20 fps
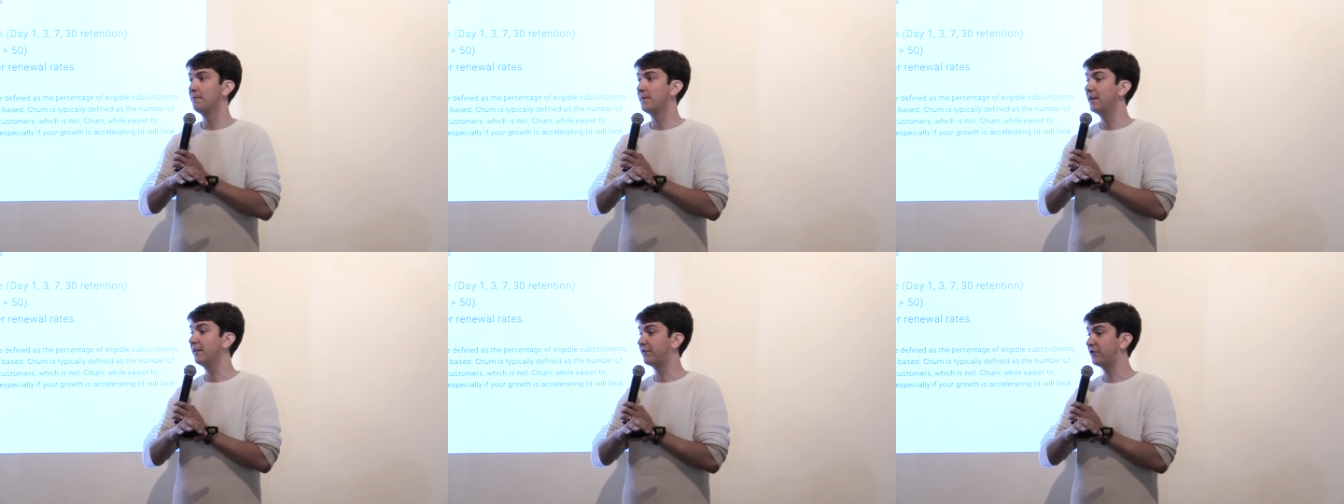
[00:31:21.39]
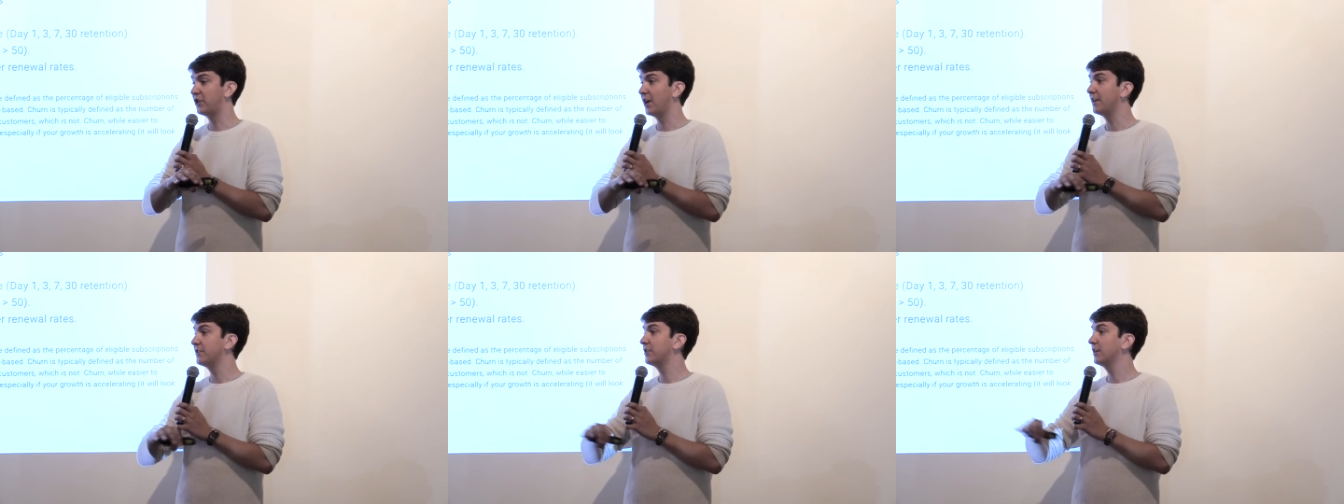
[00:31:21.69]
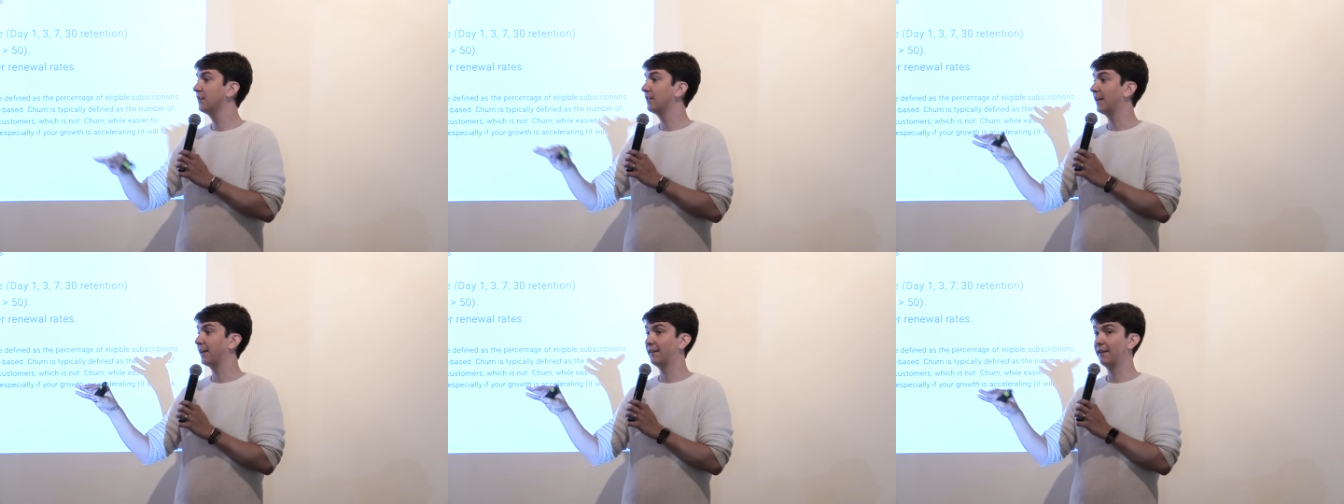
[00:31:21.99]
is
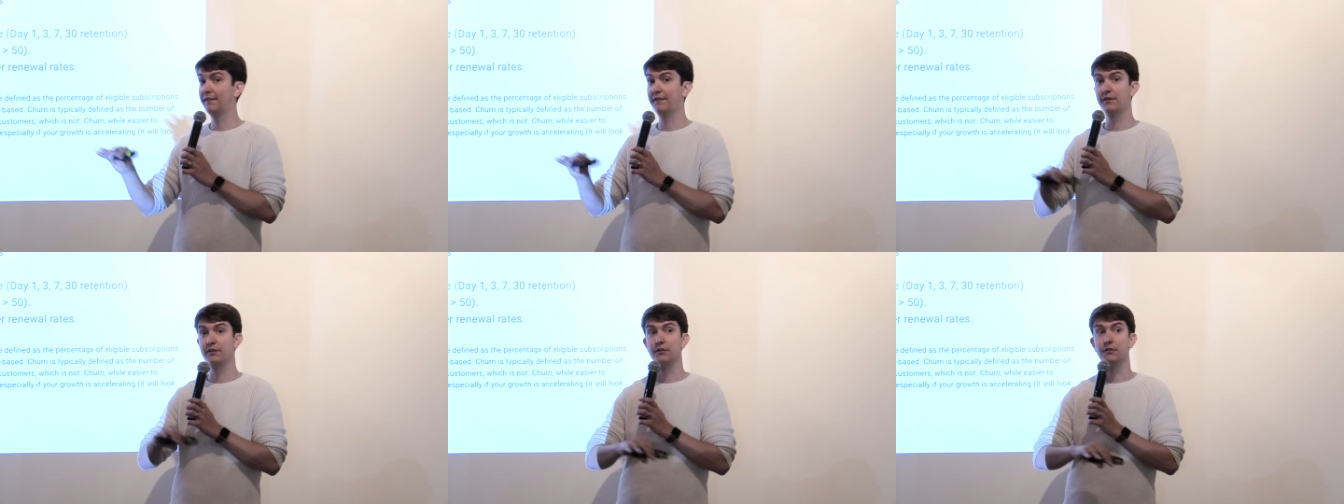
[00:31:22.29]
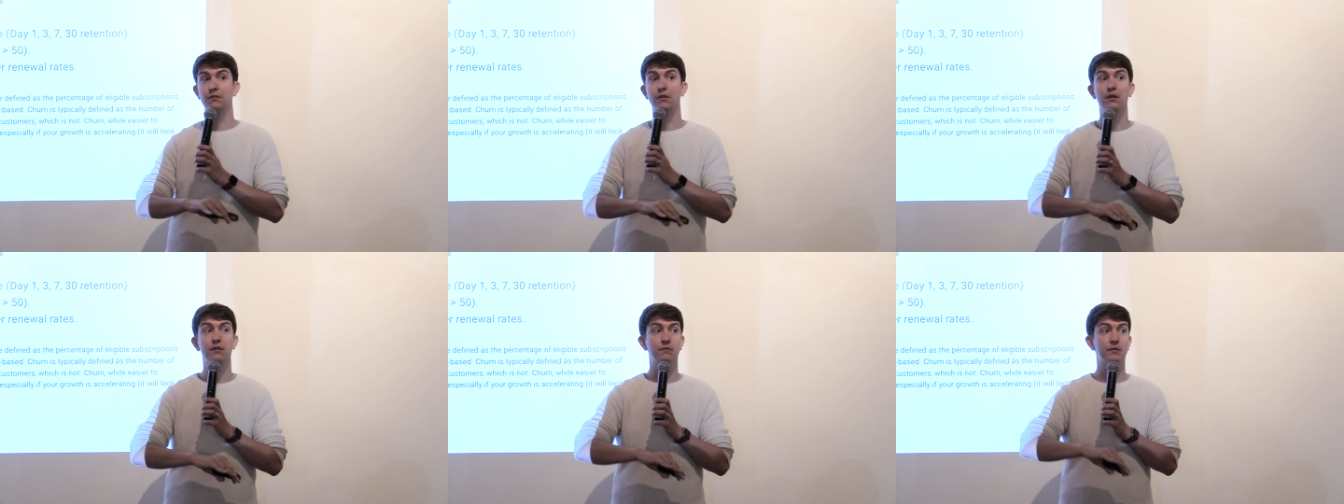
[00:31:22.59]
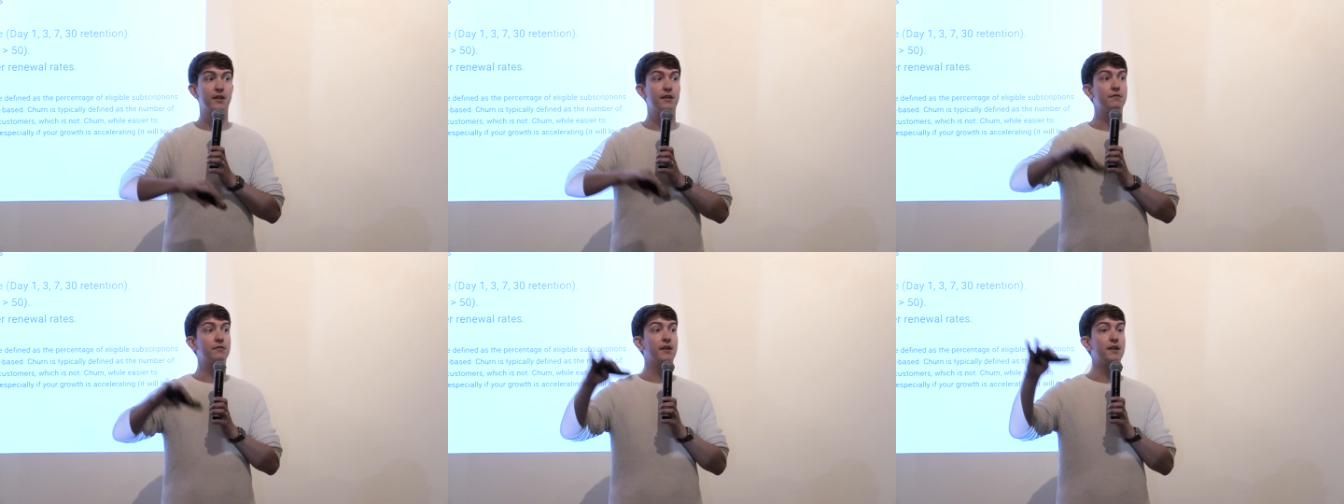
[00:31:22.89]
changing, like let's say you're growing
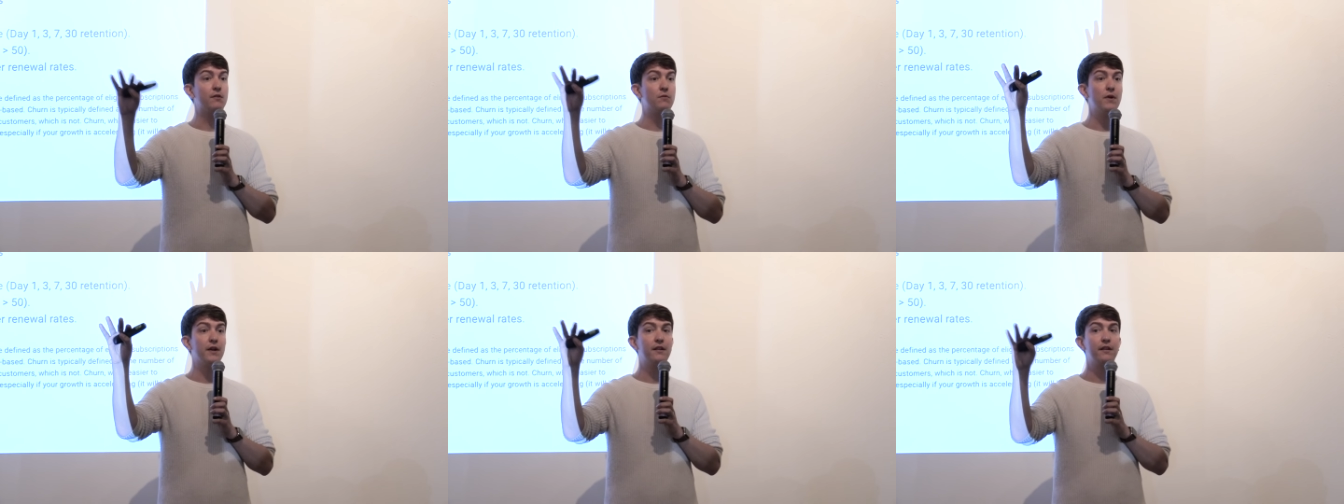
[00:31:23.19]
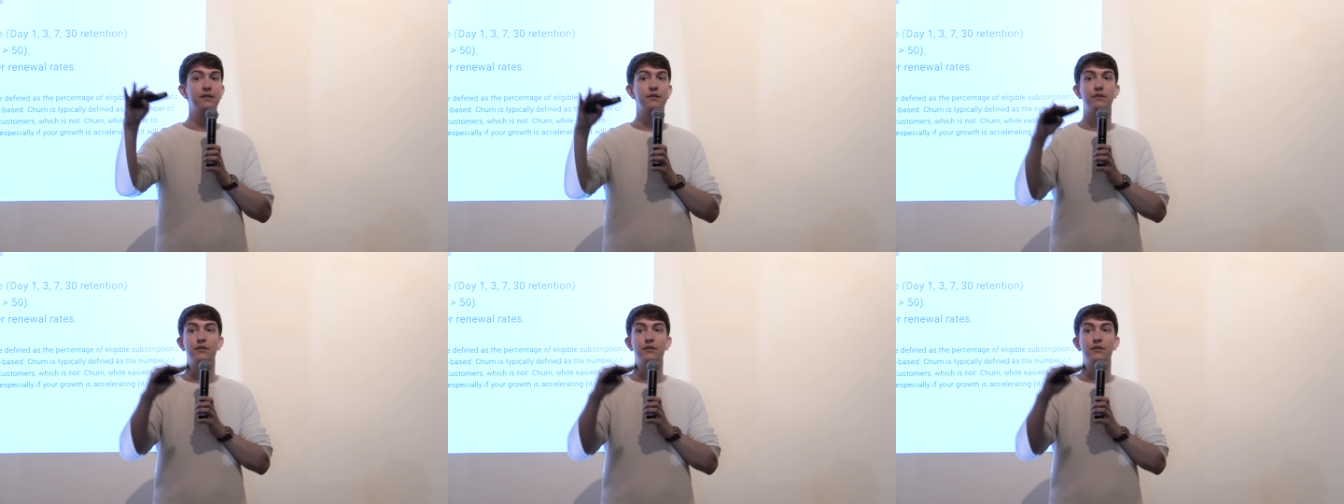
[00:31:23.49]
really, really quickly,